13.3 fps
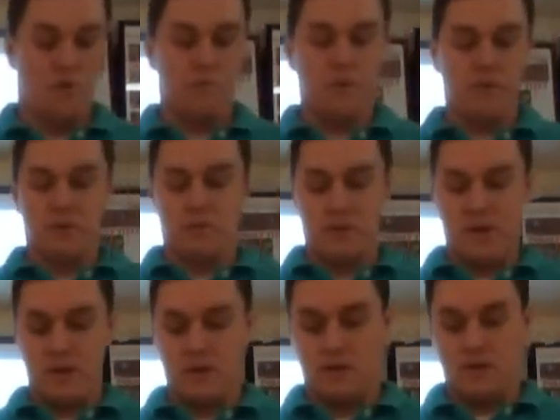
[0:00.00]
open to
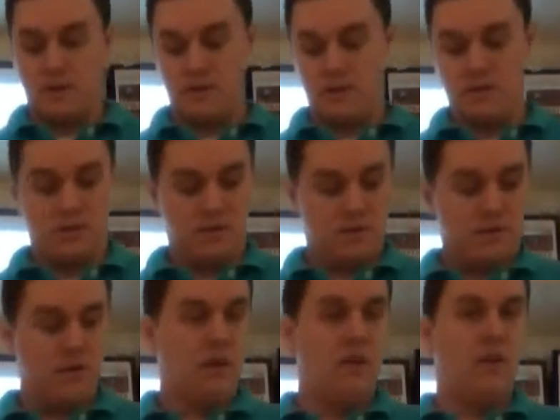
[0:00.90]

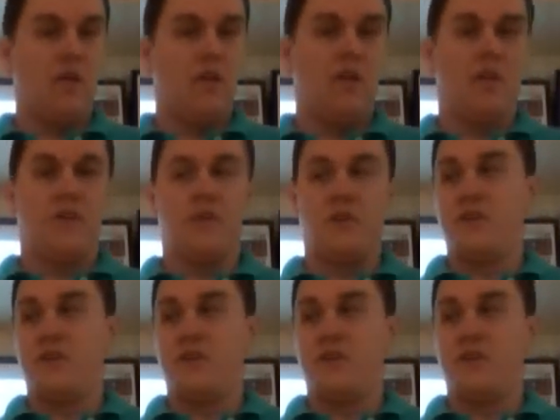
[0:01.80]
page